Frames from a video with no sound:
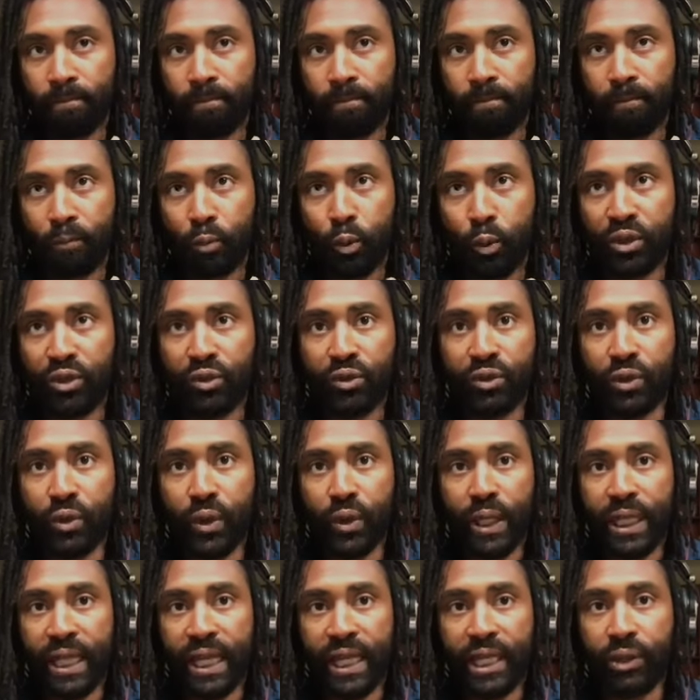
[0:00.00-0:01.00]
which was
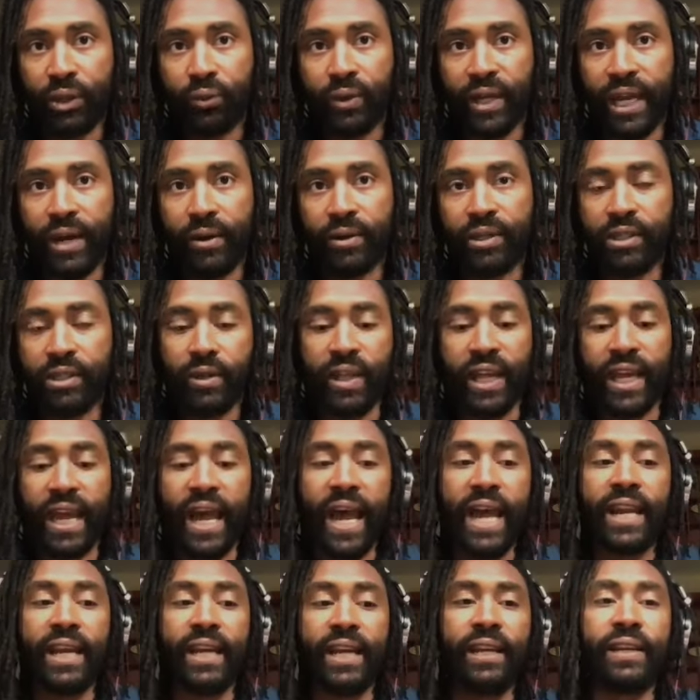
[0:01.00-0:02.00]
only like 3 hours. So like,
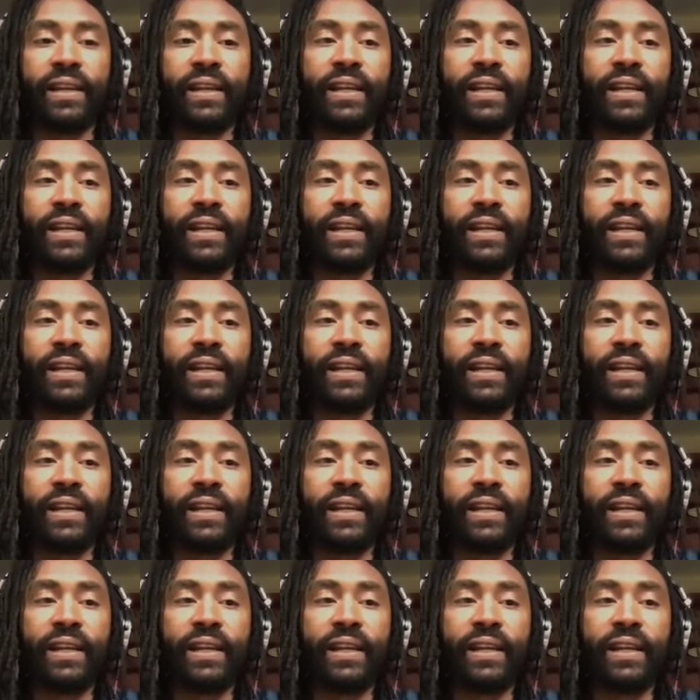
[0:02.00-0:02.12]
I didn't